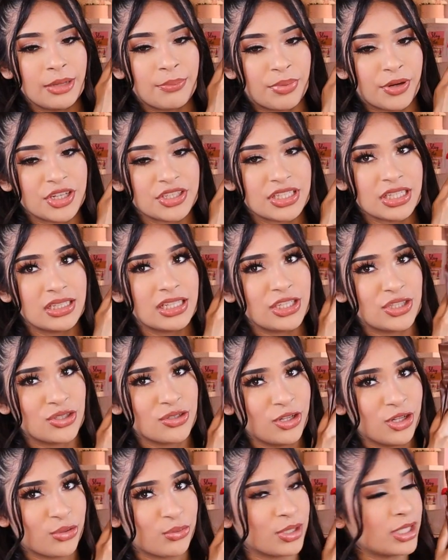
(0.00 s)
in person they
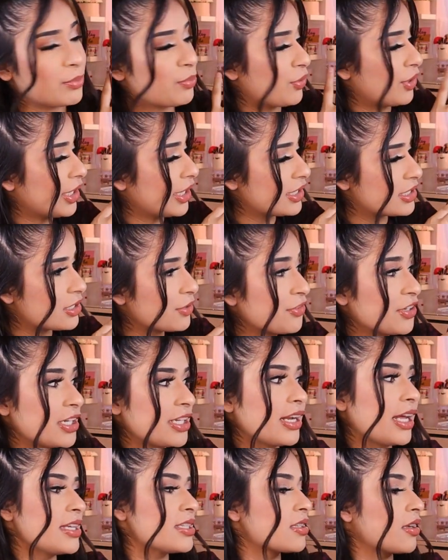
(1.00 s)
do look really pretty. It's a
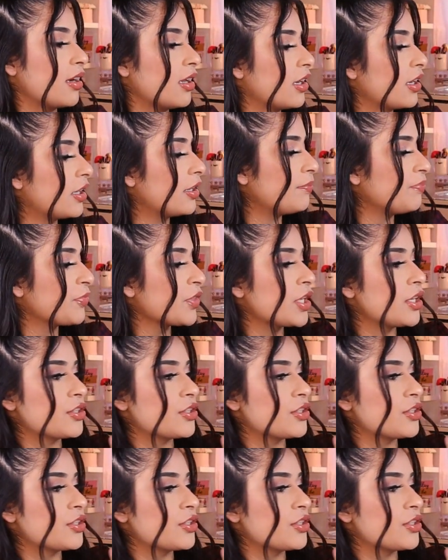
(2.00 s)
really nice color.